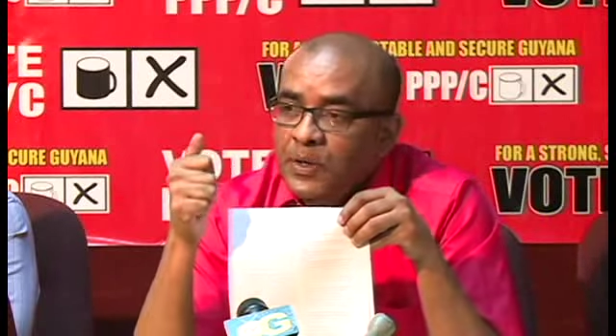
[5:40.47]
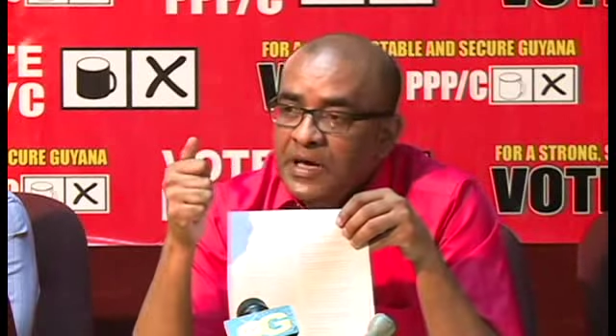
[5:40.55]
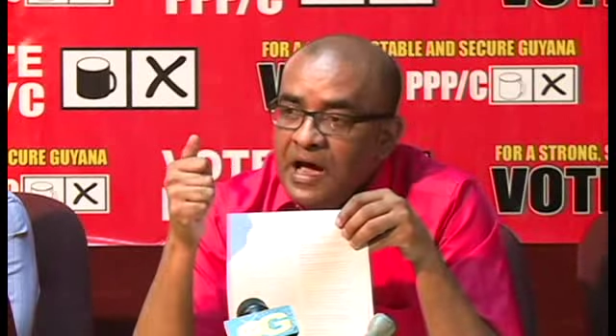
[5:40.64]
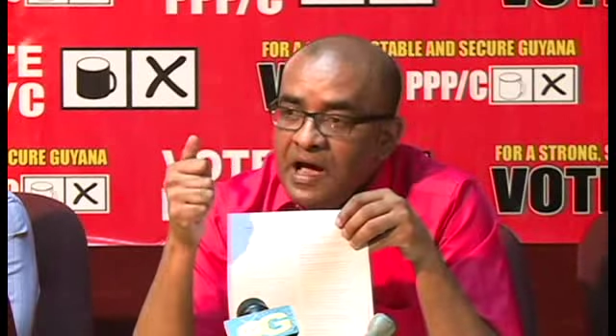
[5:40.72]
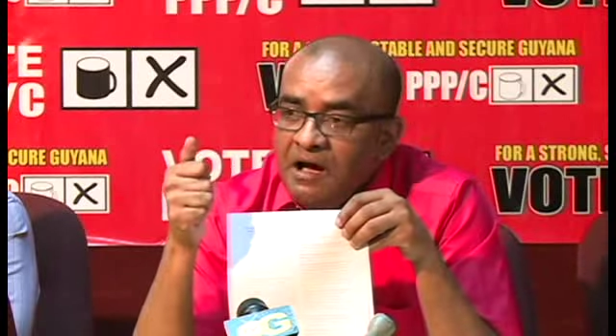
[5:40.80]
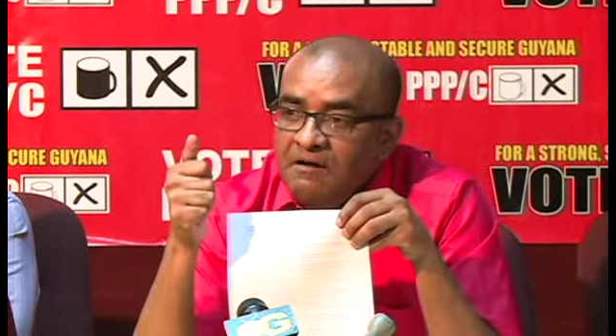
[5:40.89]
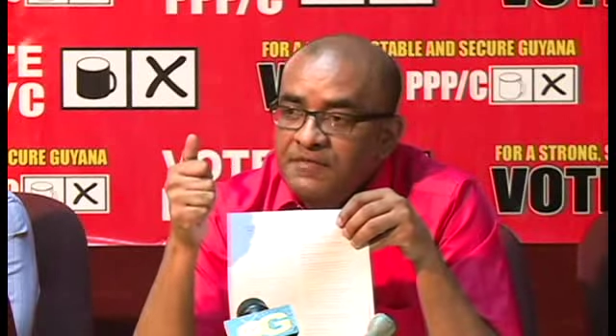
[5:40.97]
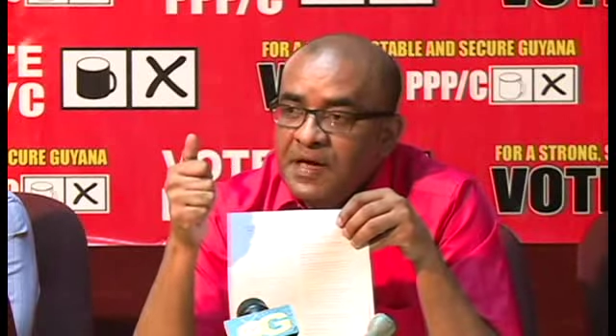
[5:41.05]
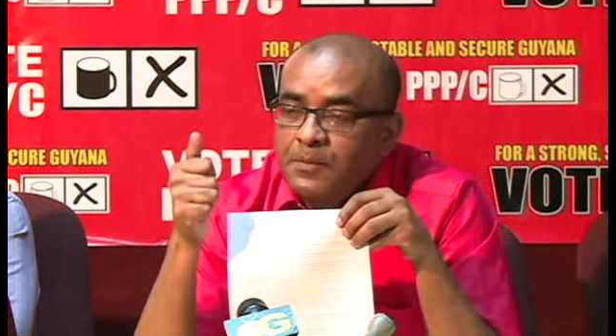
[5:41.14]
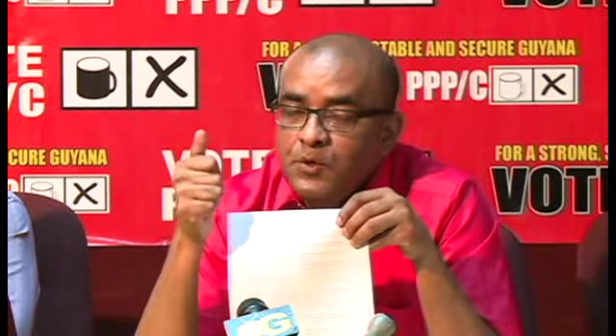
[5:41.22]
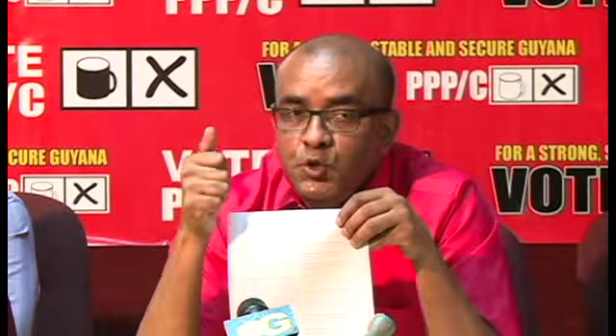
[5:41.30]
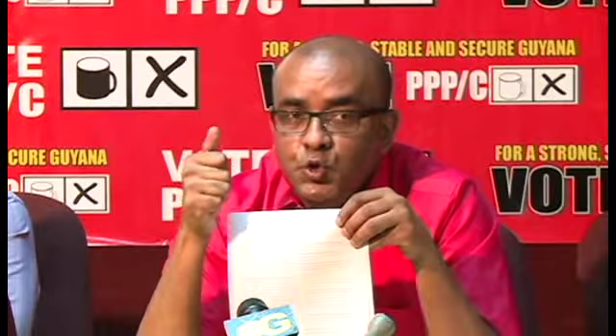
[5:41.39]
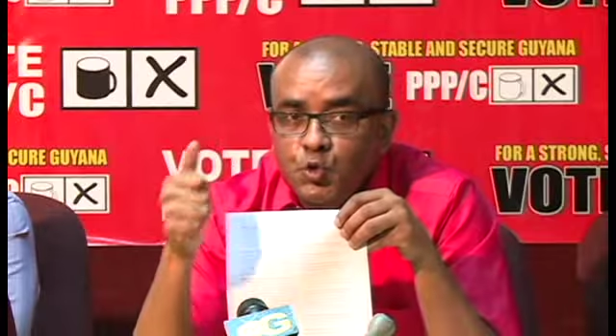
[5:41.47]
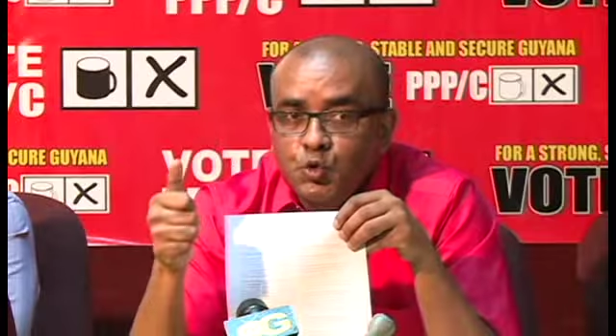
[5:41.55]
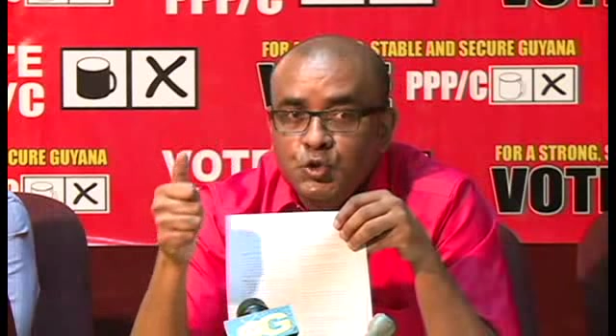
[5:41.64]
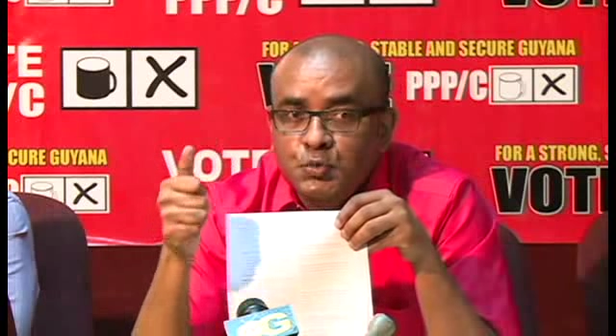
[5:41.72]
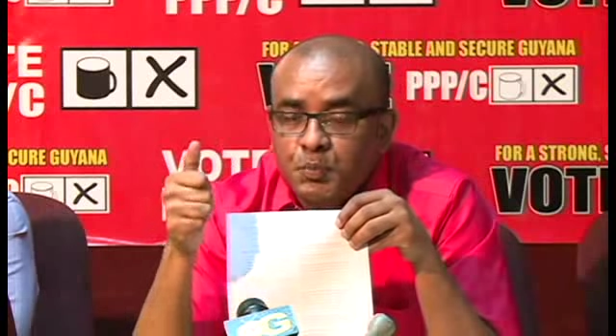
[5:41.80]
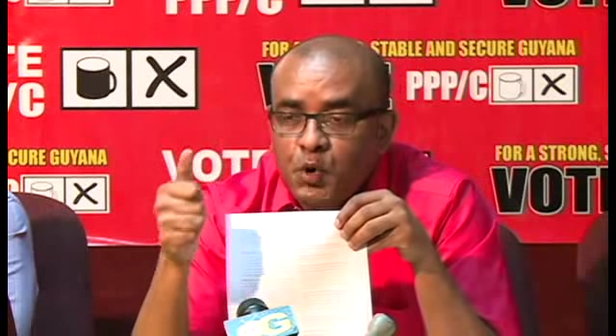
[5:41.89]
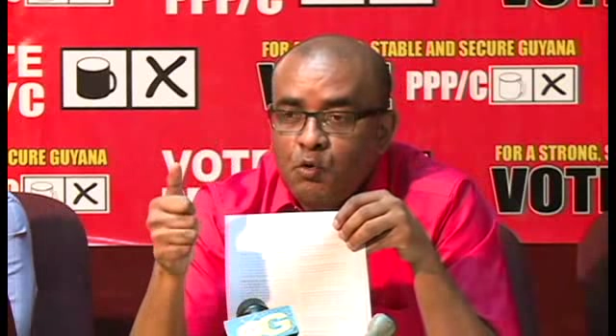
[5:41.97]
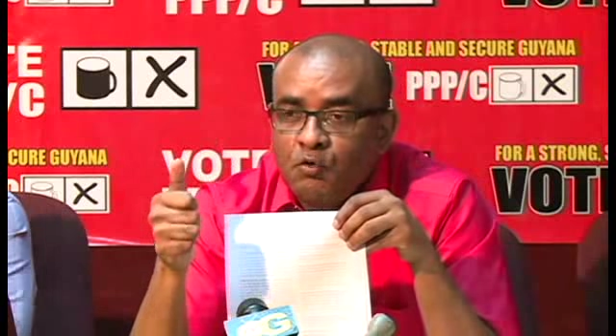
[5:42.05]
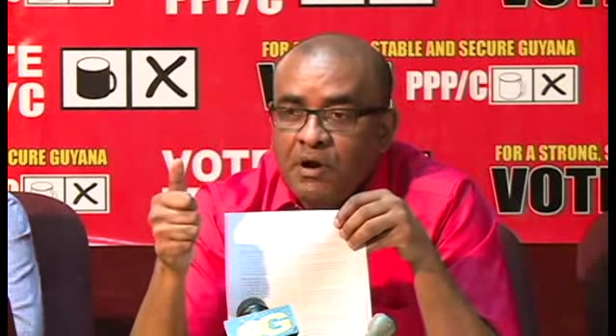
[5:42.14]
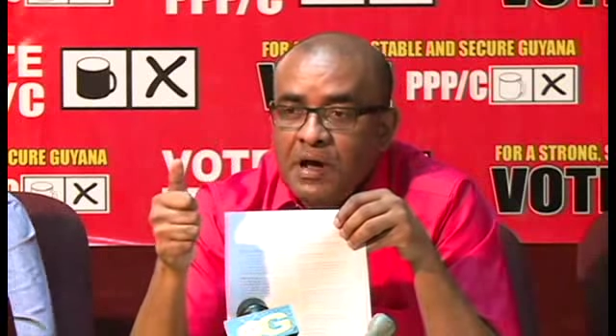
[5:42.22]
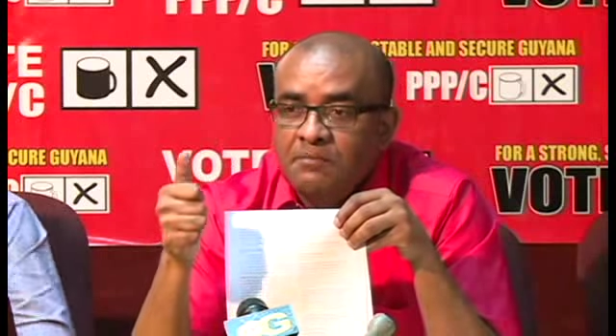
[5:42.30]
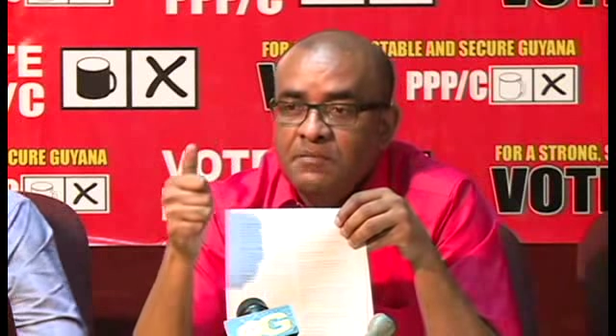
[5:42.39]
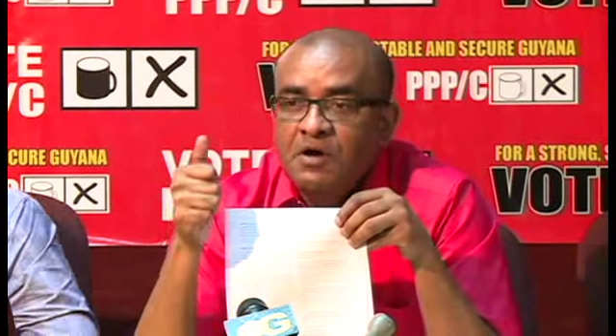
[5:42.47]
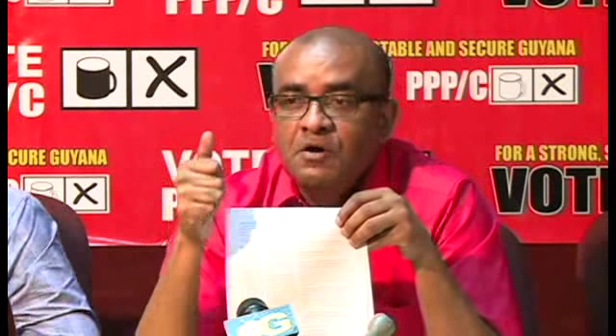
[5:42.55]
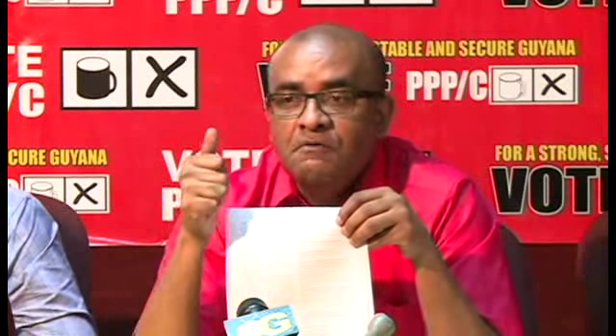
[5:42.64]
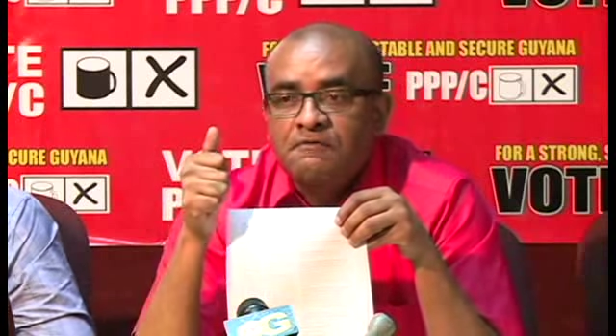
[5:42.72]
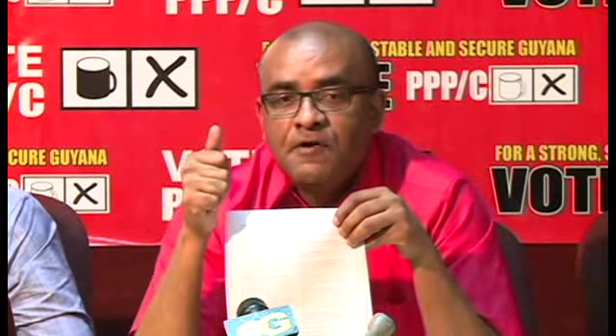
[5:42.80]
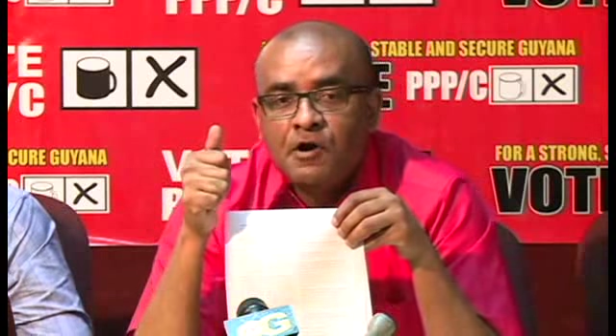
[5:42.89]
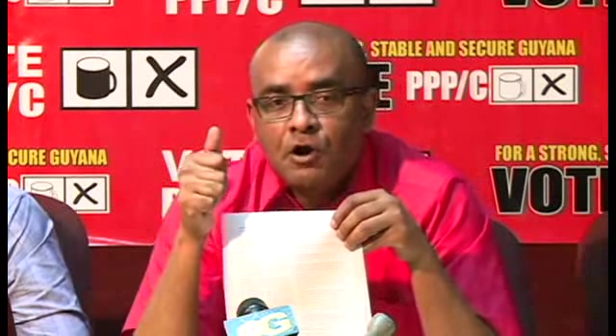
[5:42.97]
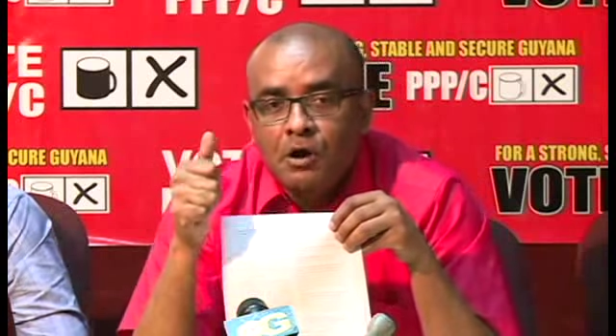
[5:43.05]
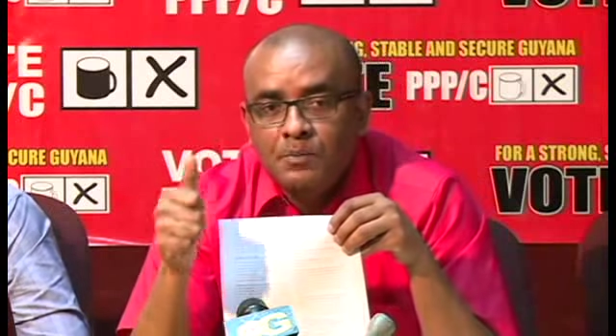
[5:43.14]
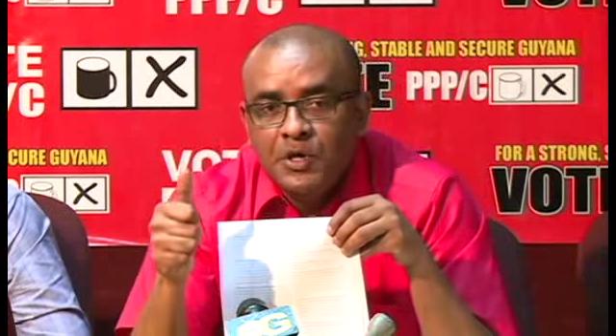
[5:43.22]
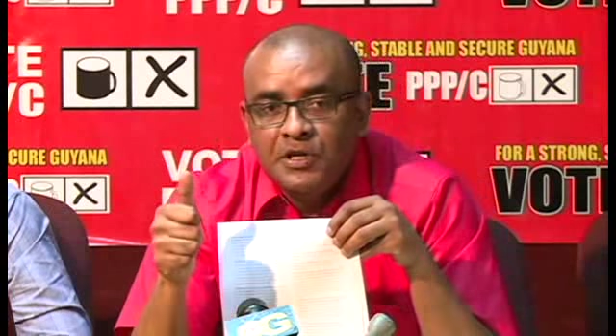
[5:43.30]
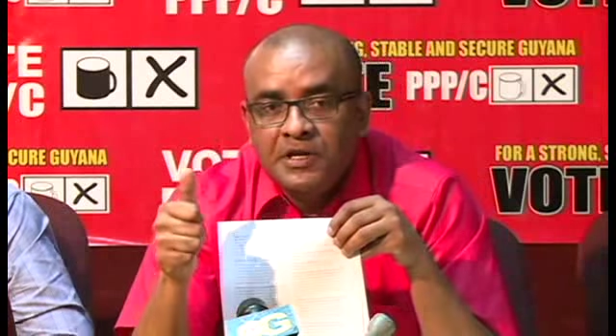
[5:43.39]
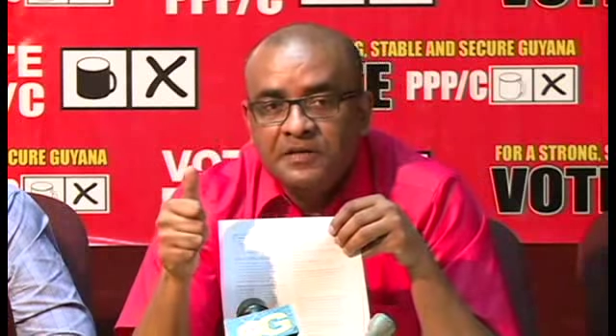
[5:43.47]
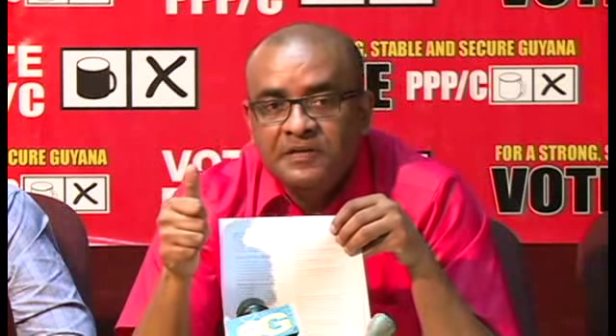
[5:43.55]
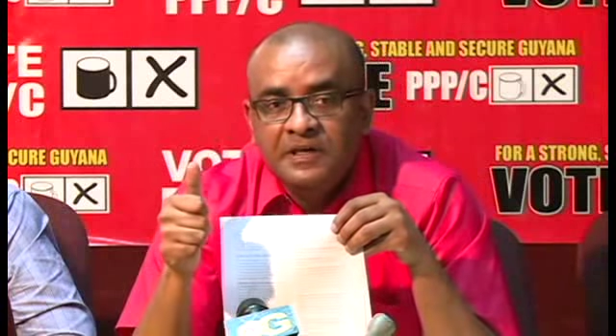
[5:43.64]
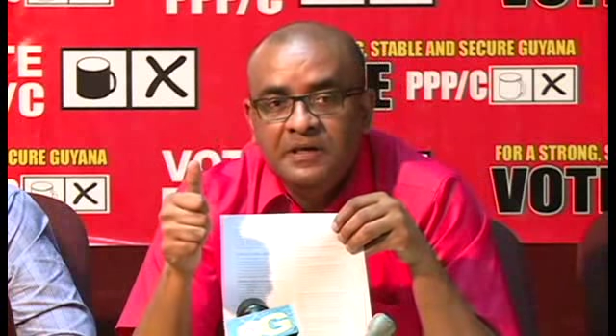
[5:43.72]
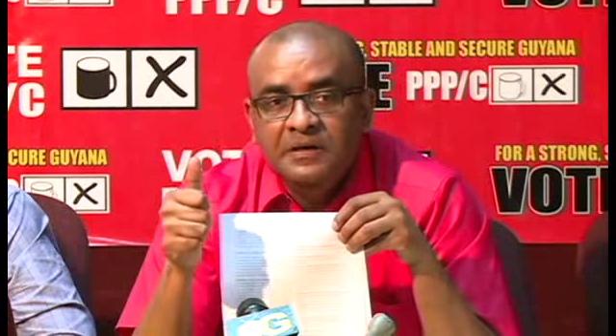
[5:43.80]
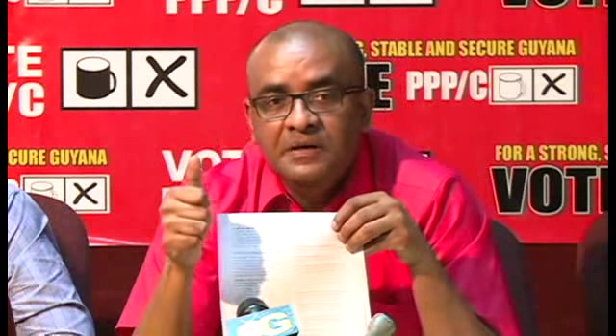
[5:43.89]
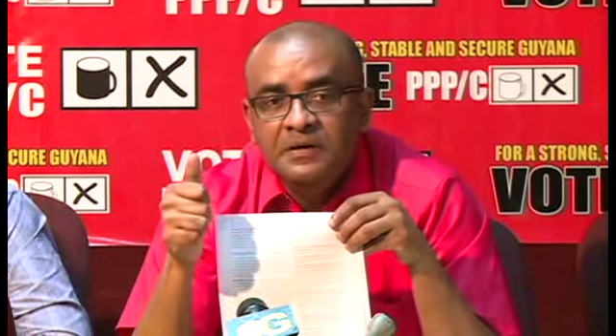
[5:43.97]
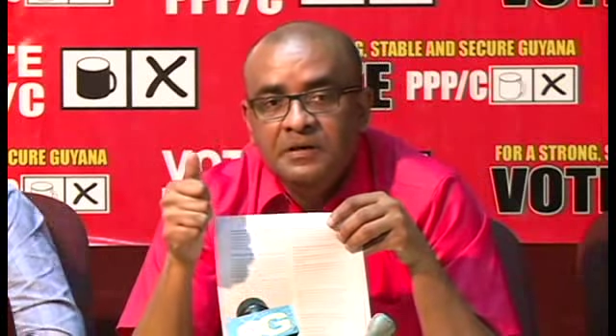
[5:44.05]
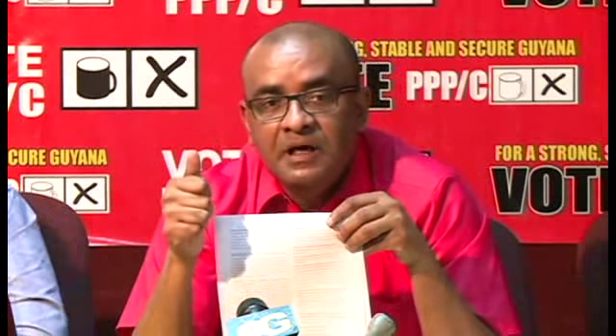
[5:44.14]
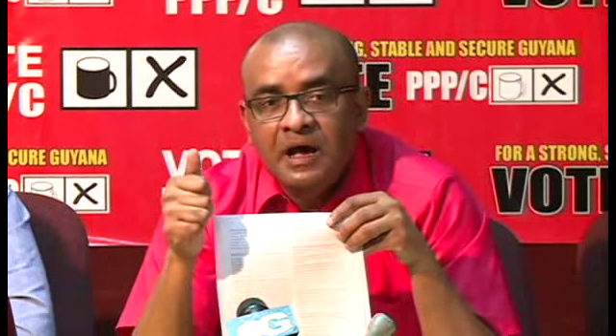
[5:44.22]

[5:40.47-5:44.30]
We have a huge program for community,